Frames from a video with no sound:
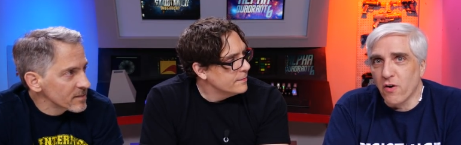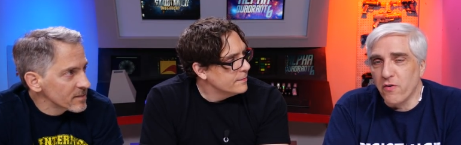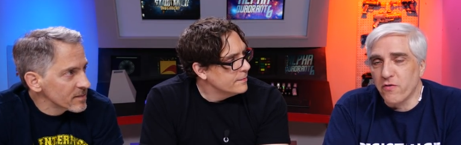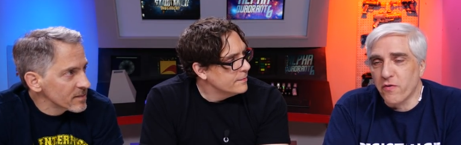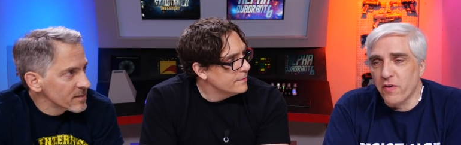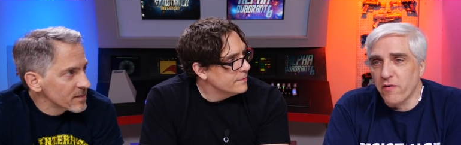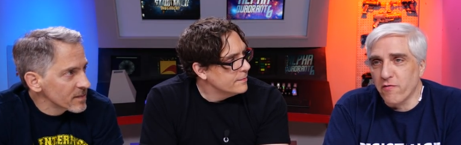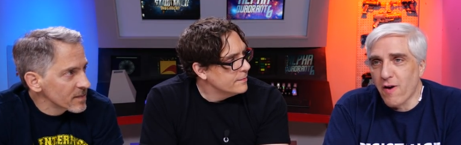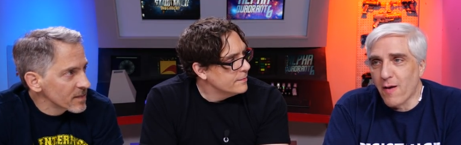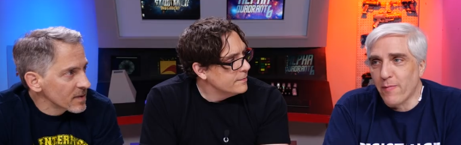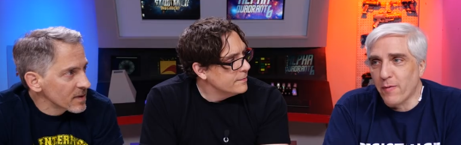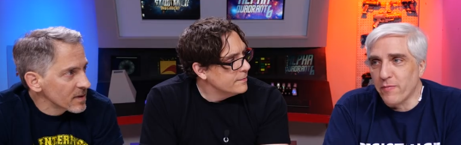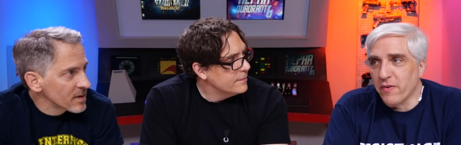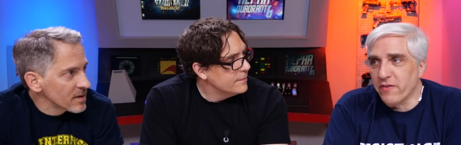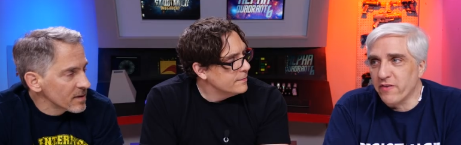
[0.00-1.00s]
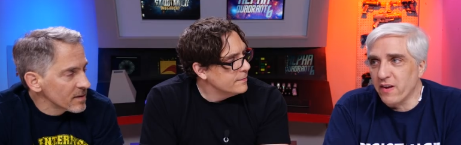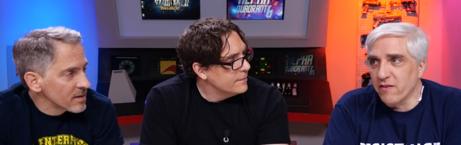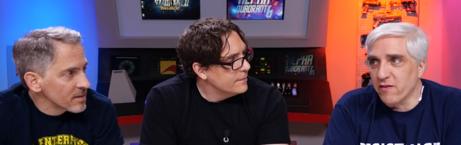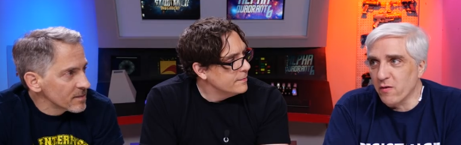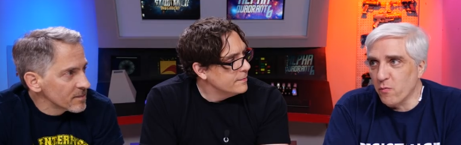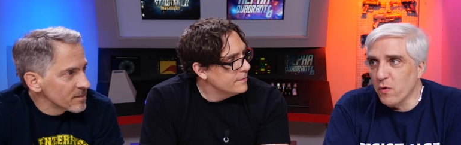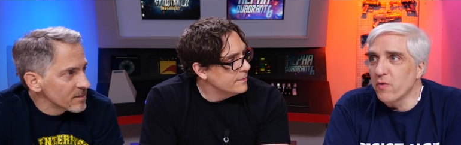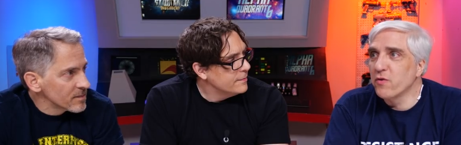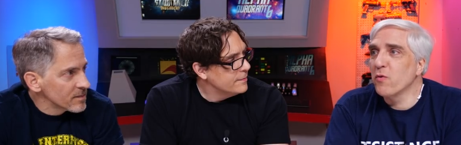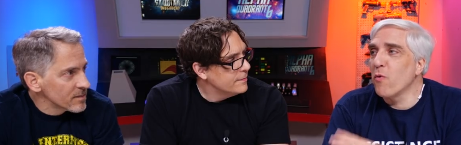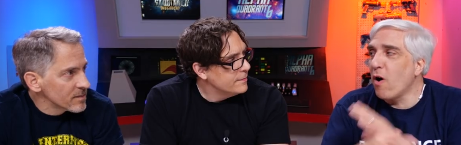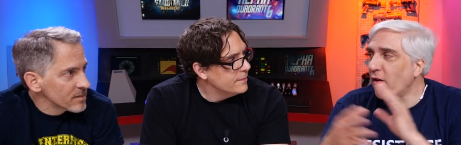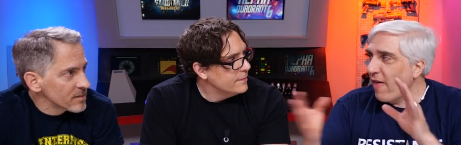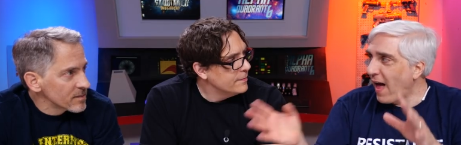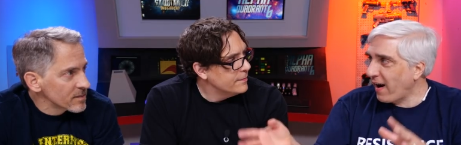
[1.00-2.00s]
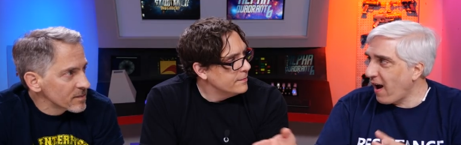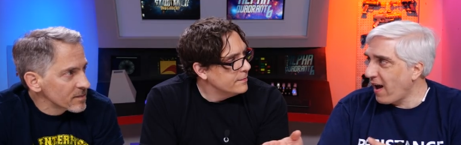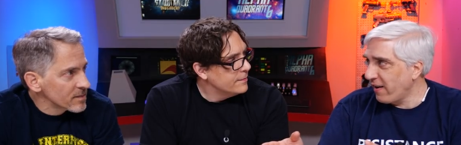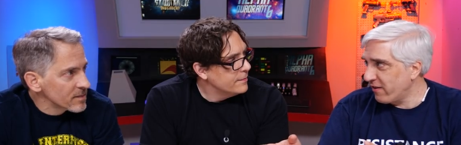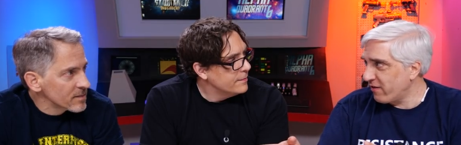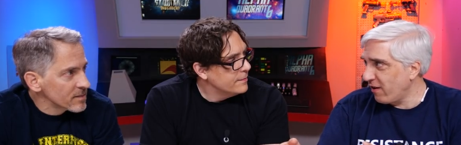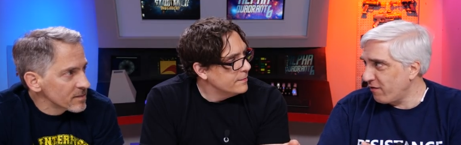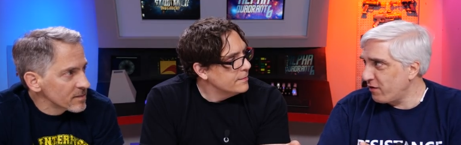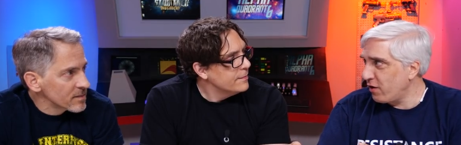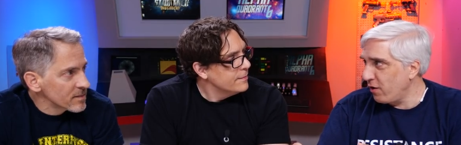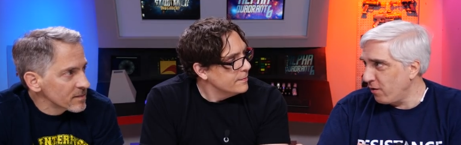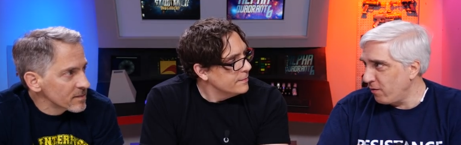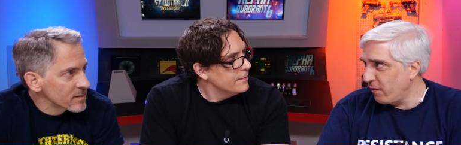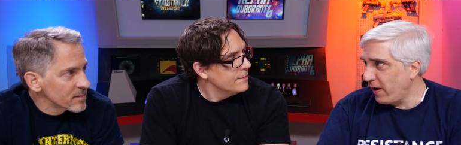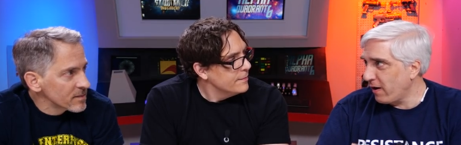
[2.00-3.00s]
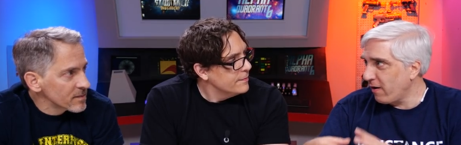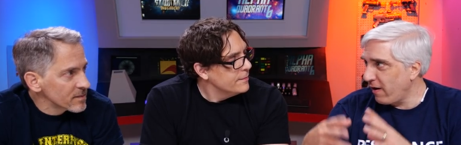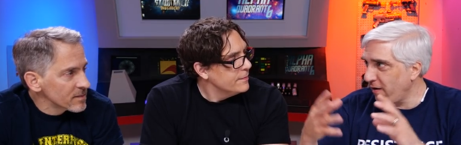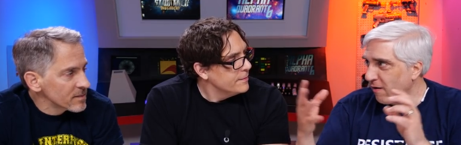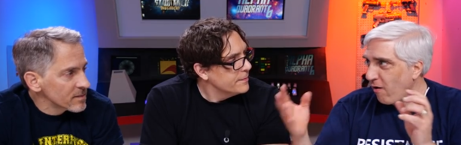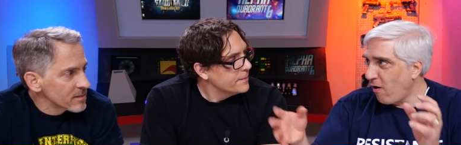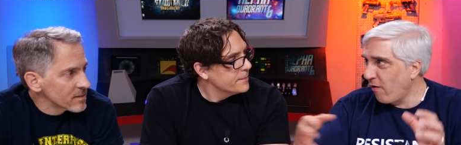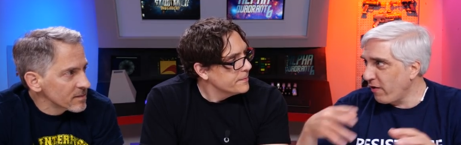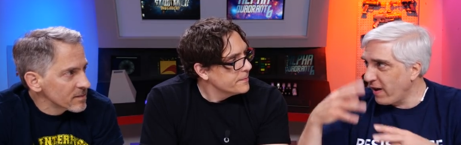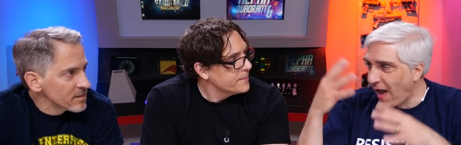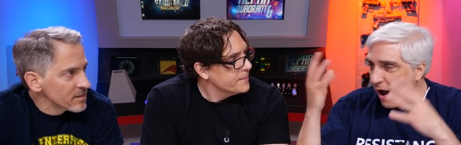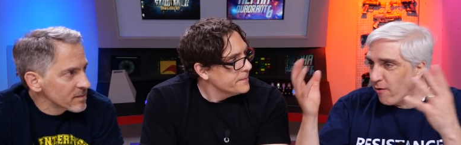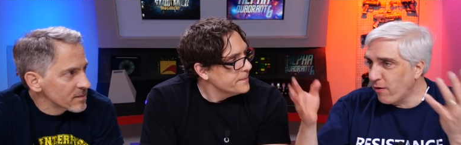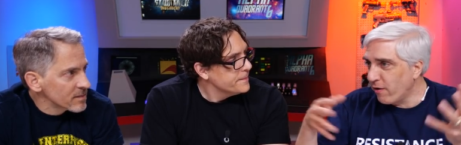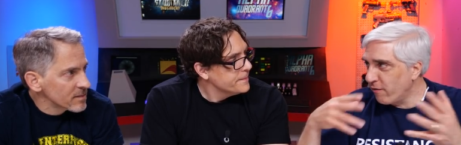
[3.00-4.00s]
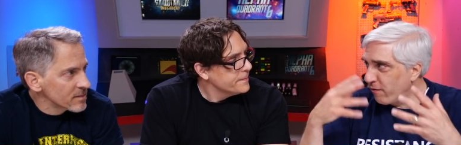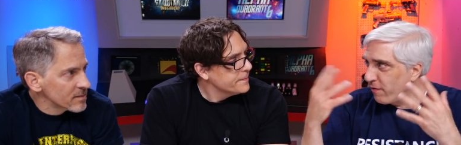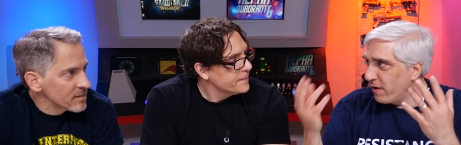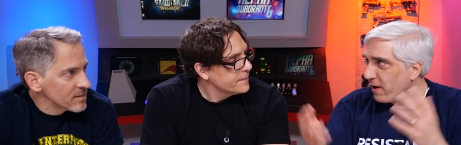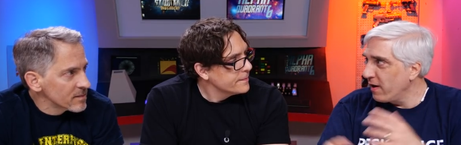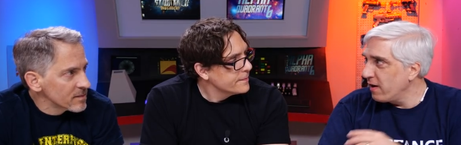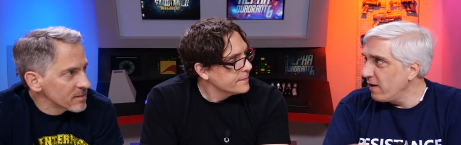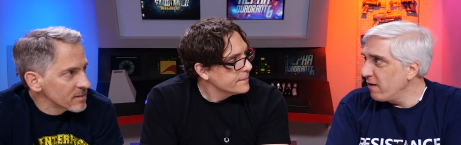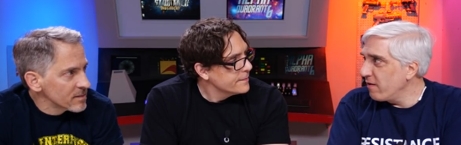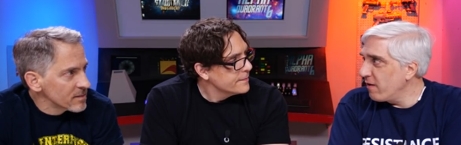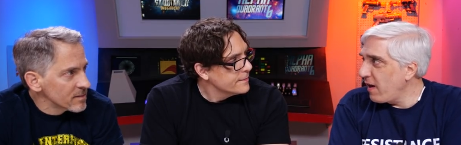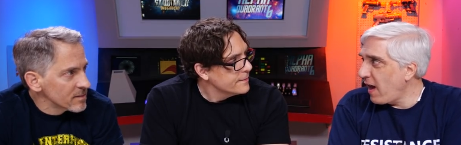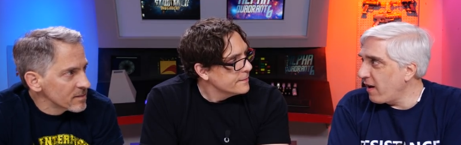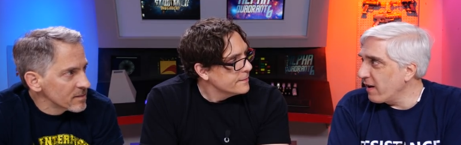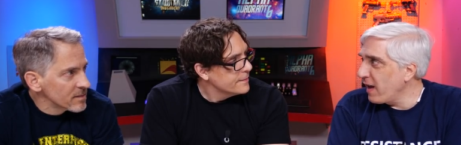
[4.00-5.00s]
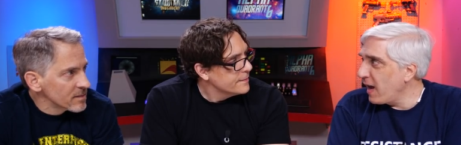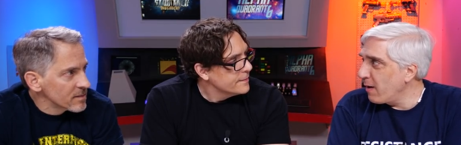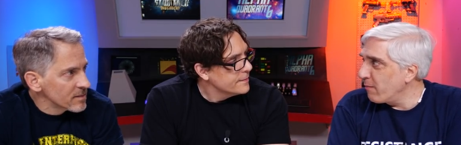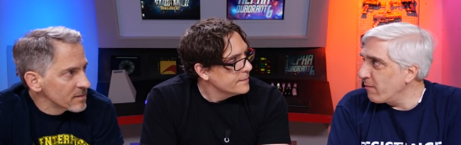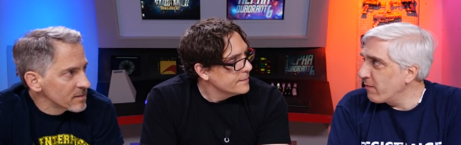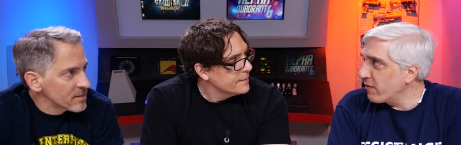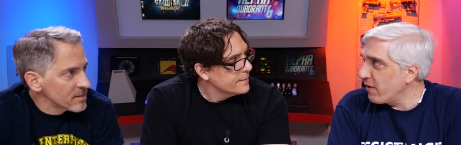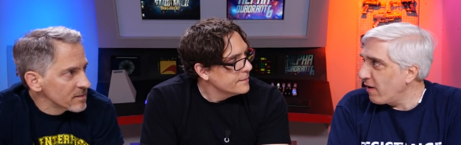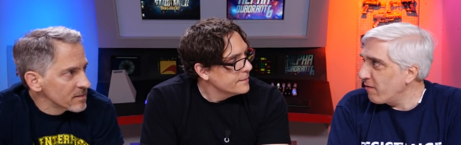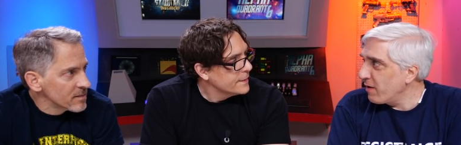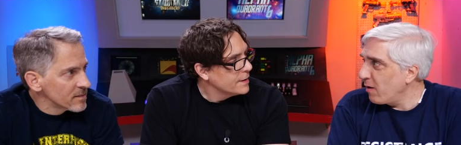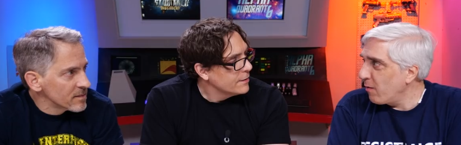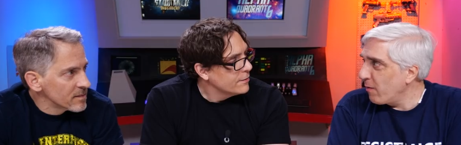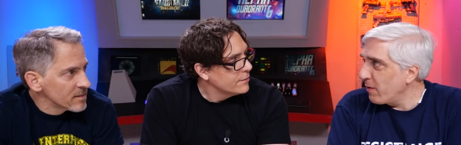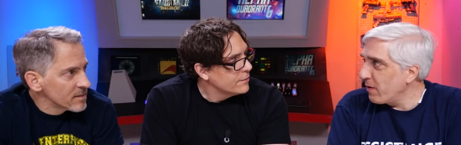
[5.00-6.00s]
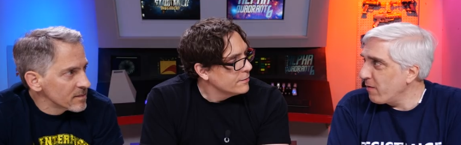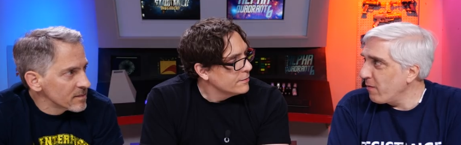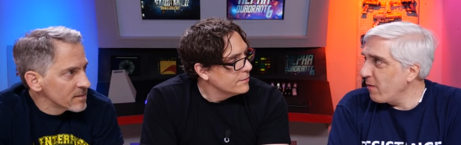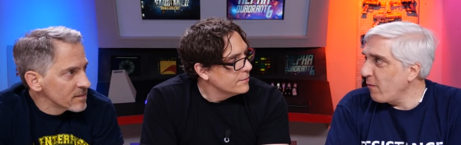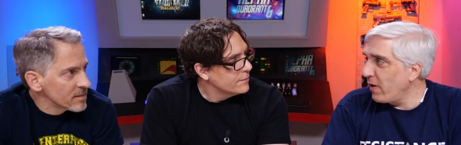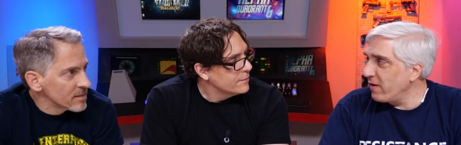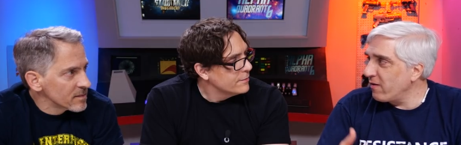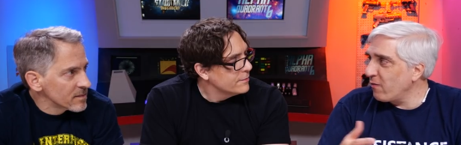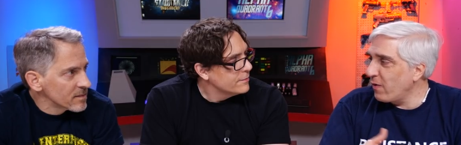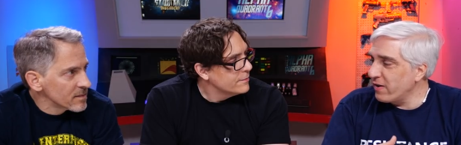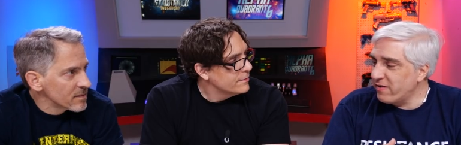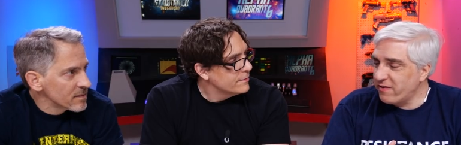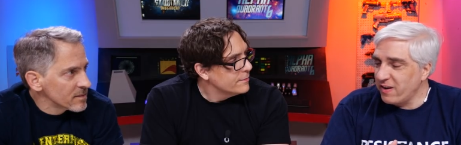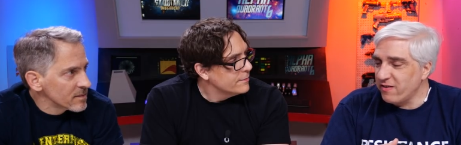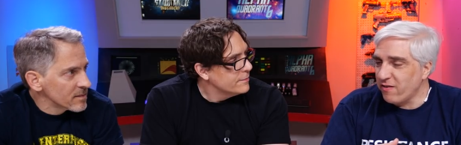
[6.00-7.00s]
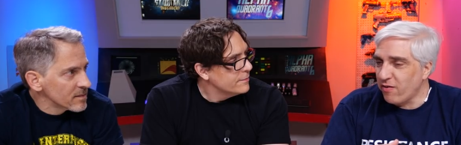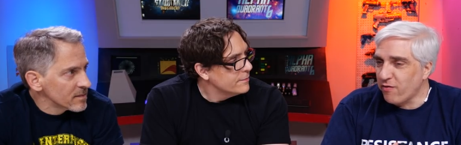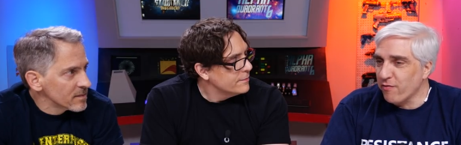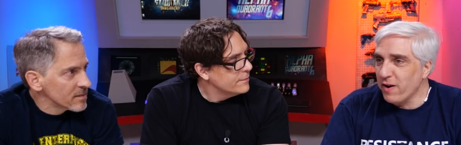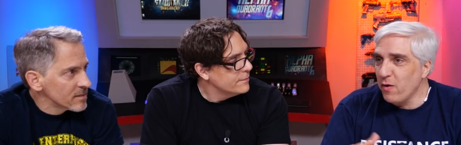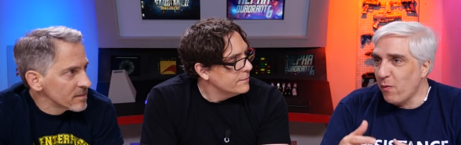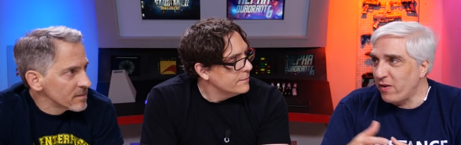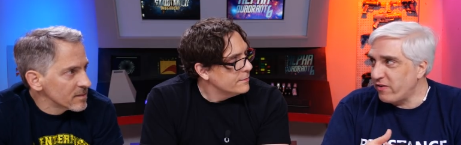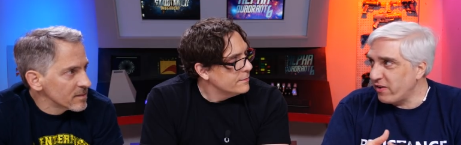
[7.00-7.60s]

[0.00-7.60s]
Speaker 1: for the wrap up the season. We'll do all that kind of stuff too, like all the out of out of game stuff. You know, we, when what's season three? When's it